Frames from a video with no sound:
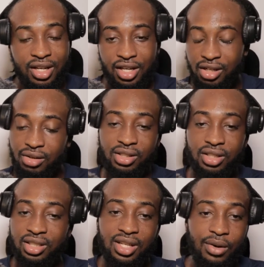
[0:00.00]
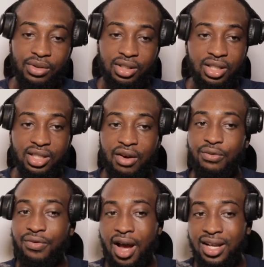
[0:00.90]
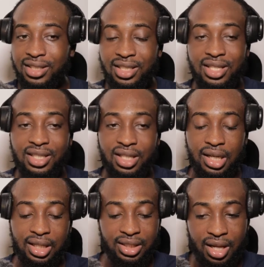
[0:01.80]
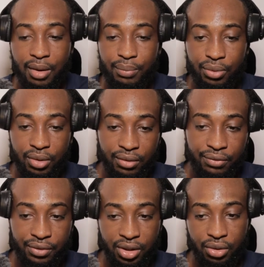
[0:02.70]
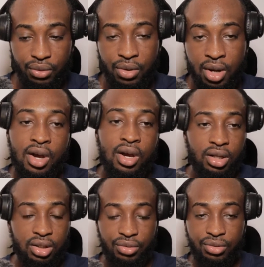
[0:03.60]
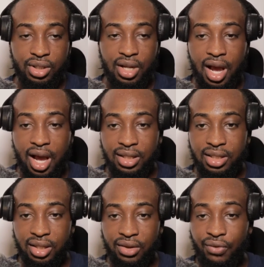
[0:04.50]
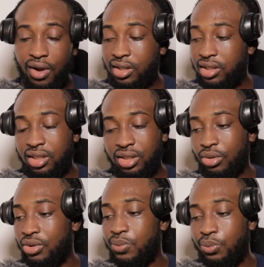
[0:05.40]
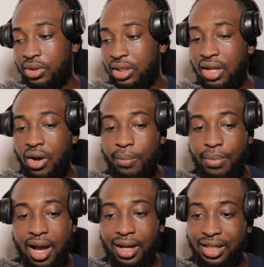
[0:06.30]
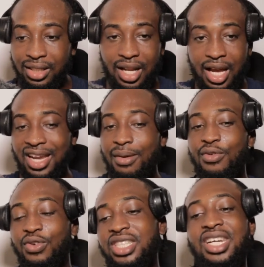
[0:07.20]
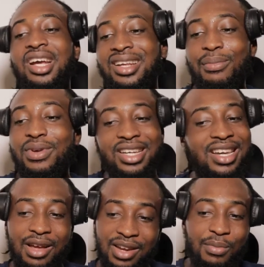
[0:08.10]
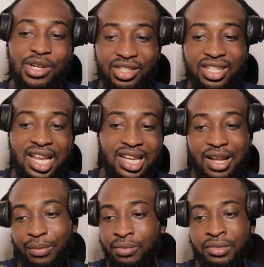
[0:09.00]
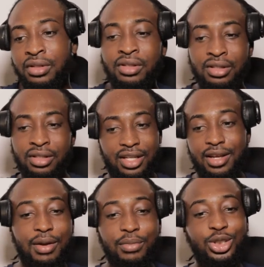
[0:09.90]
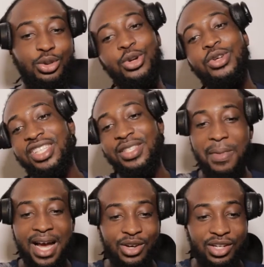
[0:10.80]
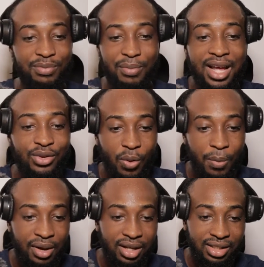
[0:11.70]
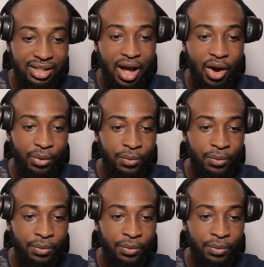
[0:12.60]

you know, it's just how it is. And Fancy is an example of, you know, those artists. Fancy is always putting out bangers. Like, let me even check. Let me let, let me just let, let, let me show you this man man numbers now.